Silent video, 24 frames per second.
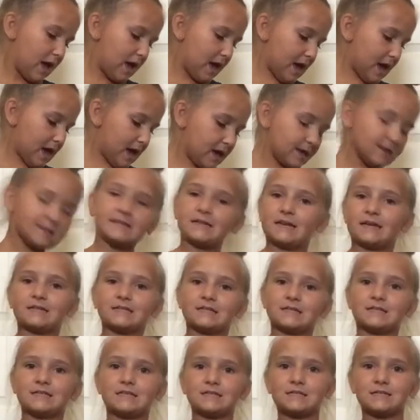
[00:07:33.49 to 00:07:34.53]
And
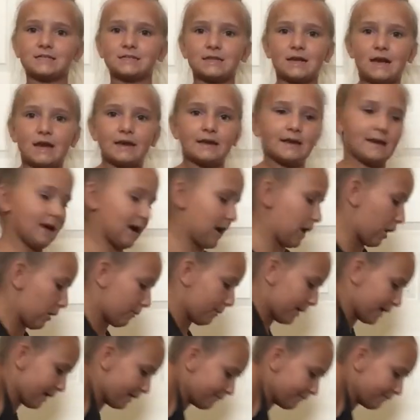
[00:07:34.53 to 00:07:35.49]
yes, and now my